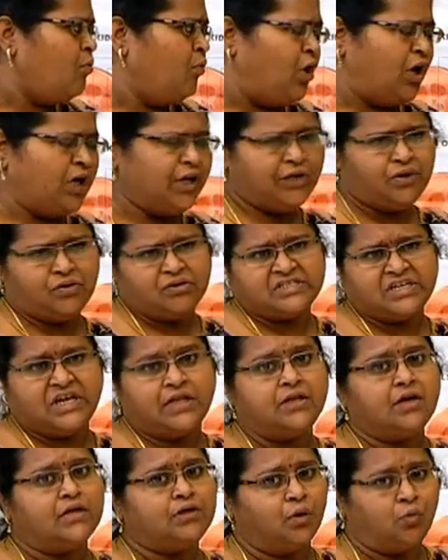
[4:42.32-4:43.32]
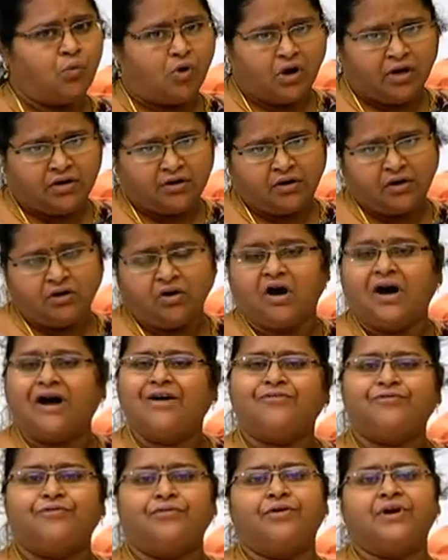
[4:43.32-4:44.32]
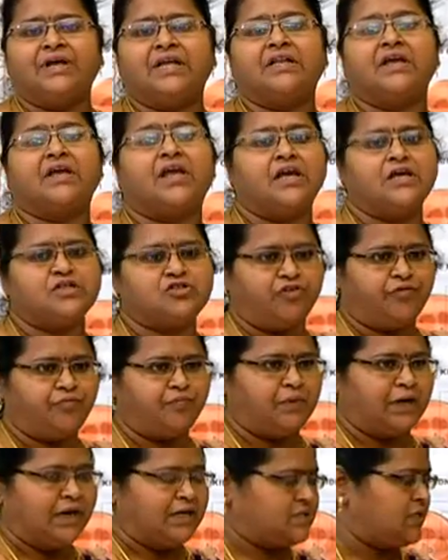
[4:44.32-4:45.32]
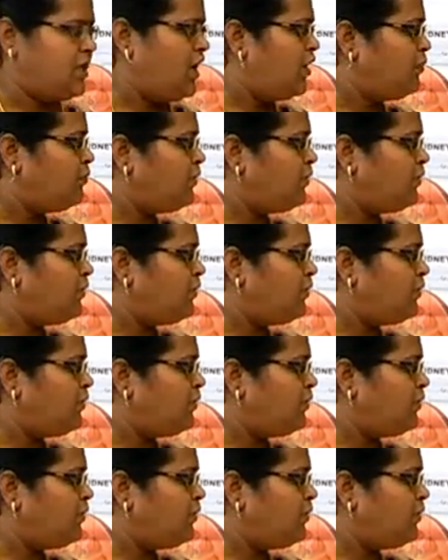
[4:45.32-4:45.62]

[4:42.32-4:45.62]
molecules, either the water or food in the case of plants.